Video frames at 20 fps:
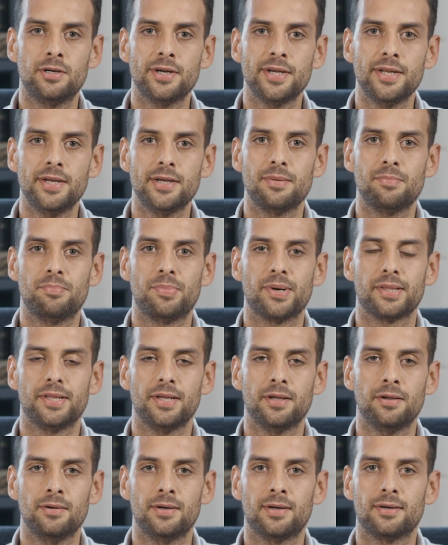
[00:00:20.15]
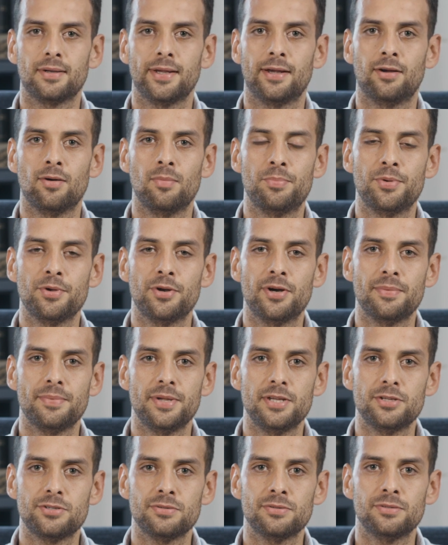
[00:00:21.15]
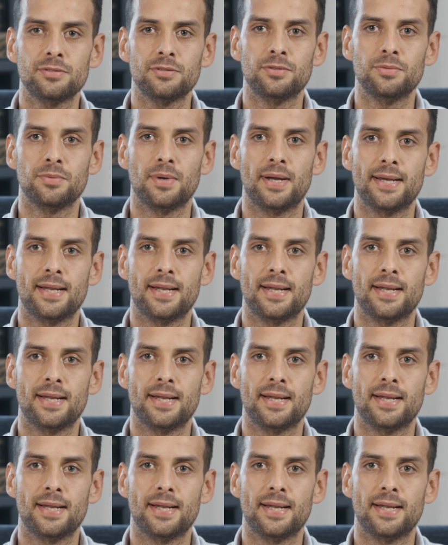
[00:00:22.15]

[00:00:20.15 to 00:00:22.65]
learning and particularly computer vision to